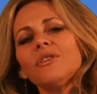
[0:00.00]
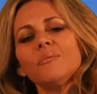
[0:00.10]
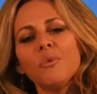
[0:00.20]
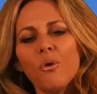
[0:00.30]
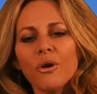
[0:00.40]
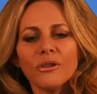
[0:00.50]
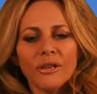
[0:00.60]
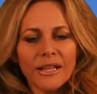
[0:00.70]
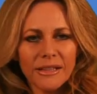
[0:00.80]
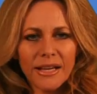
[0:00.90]
of the
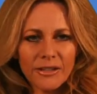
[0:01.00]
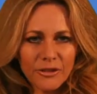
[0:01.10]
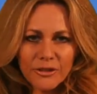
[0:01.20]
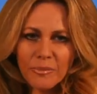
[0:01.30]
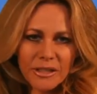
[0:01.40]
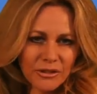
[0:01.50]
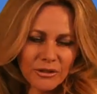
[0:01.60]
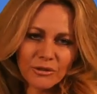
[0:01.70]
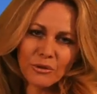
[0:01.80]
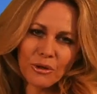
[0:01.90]
portal at the
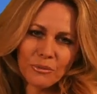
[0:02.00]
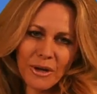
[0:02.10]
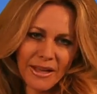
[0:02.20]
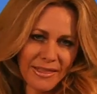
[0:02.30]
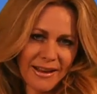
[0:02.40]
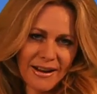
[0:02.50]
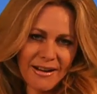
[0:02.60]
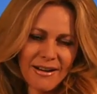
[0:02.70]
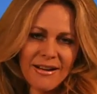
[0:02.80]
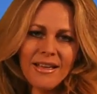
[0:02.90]
interdimensional doorway
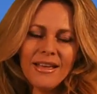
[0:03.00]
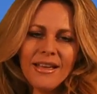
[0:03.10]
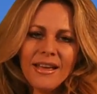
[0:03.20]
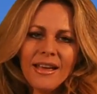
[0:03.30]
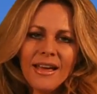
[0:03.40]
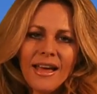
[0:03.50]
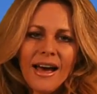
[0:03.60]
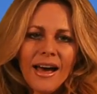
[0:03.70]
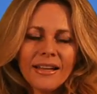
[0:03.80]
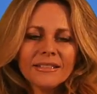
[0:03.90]
there
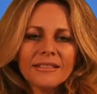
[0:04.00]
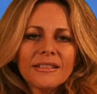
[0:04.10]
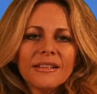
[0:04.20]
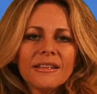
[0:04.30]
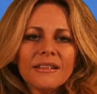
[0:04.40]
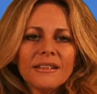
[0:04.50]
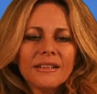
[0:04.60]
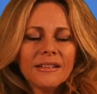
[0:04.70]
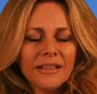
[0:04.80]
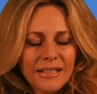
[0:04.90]
at
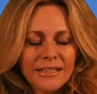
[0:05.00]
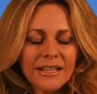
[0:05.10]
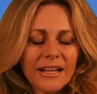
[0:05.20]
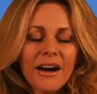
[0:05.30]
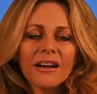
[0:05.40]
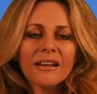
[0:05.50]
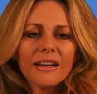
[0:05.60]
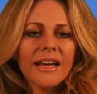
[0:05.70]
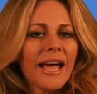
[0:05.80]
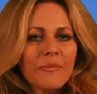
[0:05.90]
Lake
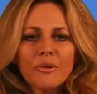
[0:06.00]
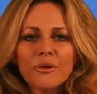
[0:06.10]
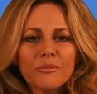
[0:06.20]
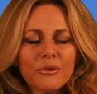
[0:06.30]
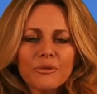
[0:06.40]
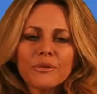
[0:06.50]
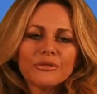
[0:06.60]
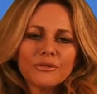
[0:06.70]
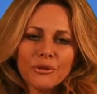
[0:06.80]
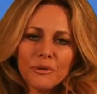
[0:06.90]
Titicaca,
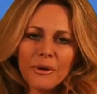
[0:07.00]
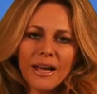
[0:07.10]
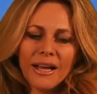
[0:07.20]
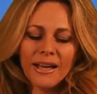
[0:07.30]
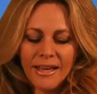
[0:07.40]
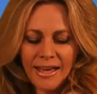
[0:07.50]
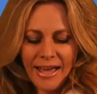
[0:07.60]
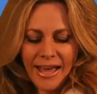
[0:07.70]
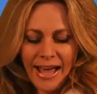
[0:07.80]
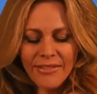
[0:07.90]
Amarumuru's doorway.
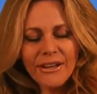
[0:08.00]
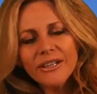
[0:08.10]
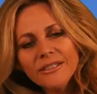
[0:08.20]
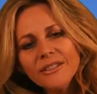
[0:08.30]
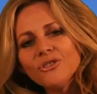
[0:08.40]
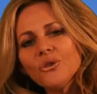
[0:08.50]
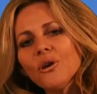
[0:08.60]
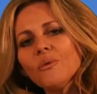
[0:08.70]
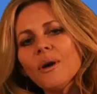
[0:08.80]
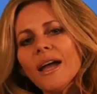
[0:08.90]
And there is a
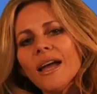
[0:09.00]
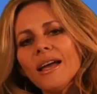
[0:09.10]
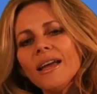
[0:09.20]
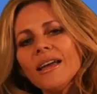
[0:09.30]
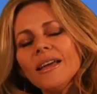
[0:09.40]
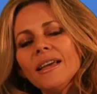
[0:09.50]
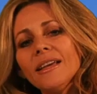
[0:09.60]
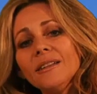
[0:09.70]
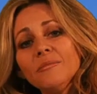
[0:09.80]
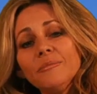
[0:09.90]
doorway
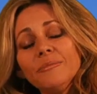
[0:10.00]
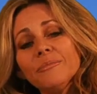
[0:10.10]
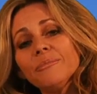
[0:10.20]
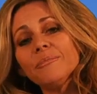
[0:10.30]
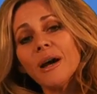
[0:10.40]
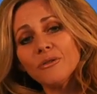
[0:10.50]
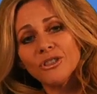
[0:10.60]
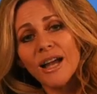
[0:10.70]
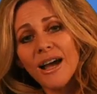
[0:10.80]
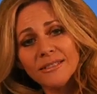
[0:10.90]
in Mount
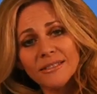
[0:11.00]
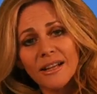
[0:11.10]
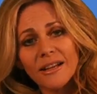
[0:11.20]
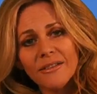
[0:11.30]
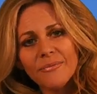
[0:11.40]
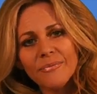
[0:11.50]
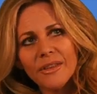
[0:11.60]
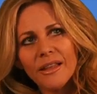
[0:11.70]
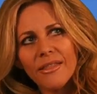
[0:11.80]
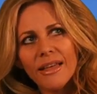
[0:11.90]
Shasta
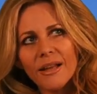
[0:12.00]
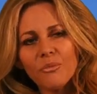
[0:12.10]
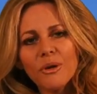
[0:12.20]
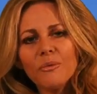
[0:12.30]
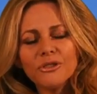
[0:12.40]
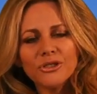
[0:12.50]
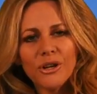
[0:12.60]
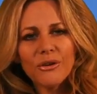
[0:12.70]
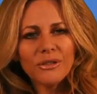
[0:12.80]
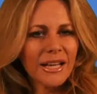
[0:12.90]
that we were
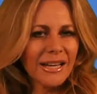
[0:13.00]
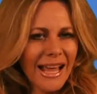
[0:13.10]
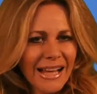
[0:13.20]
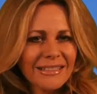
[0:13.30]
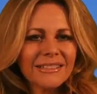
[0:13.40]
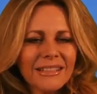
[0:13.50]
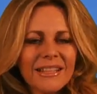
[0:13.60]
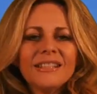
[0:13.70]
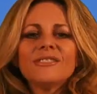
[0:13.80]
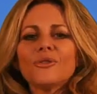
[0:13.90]
shown connects to
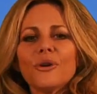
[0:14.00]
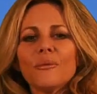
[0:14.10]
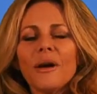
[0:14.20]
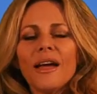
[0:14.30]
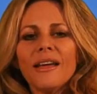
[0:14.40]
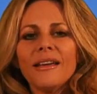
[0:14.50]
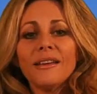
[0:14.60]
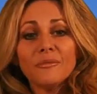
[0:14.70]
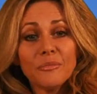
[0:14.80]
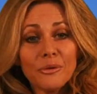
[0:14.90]
this doorway
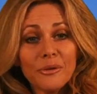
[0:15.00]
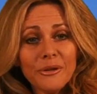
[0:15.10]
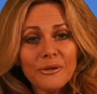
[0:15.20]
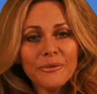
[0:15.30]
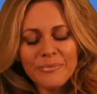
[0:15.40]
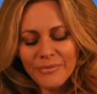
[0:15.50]
in Peru.